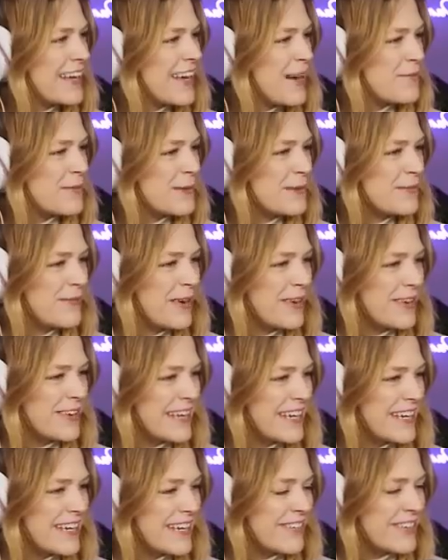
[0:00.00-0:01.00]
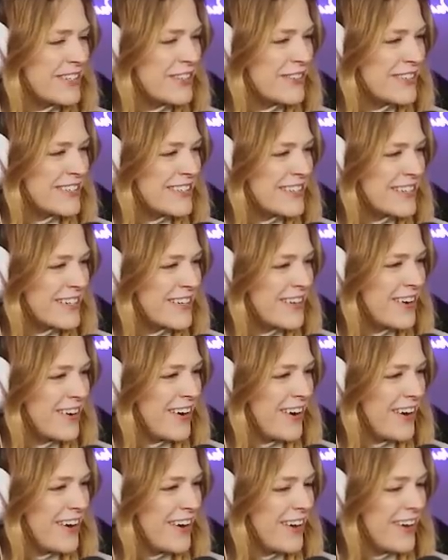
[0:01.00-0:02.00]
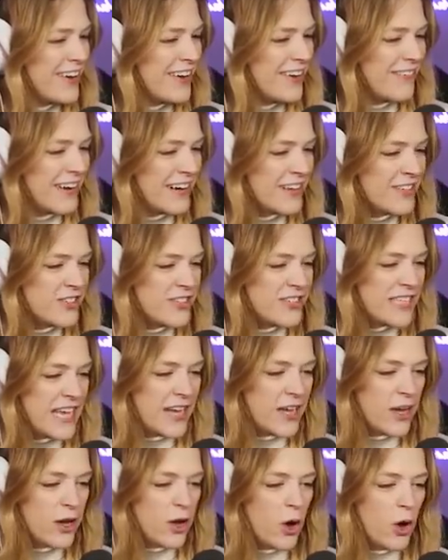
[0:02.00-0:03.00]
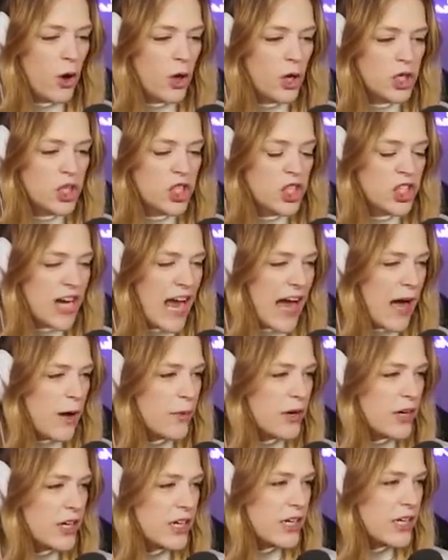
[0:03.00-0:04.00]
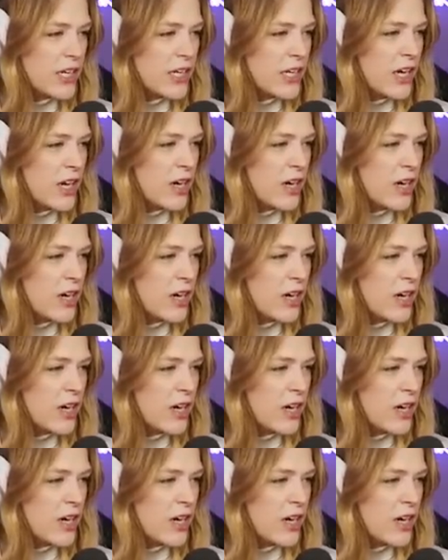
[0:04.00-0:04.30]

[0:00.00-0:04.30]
he got promoted, which was the goal. Why don't you take a cold shower, you